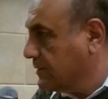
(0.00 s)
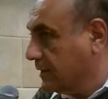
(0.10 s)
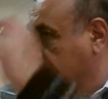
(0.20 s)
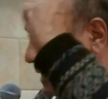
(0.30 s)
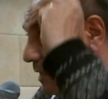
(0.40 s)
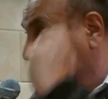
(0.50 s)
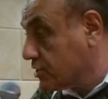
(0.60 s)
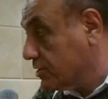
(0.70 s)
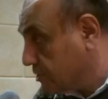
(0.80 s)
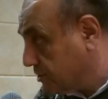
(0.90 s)
Greek
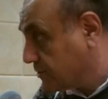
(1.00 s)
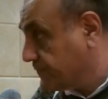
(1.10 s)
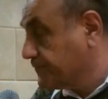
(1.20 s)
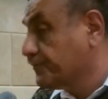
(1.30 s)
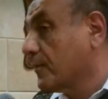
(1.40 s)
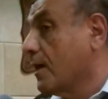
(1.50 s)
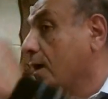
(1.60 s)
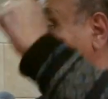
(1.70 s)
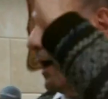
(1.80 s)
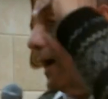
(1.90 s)
churches,
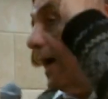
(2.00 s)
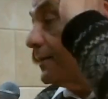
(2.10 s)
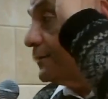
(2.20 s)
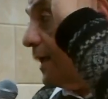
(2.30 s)
and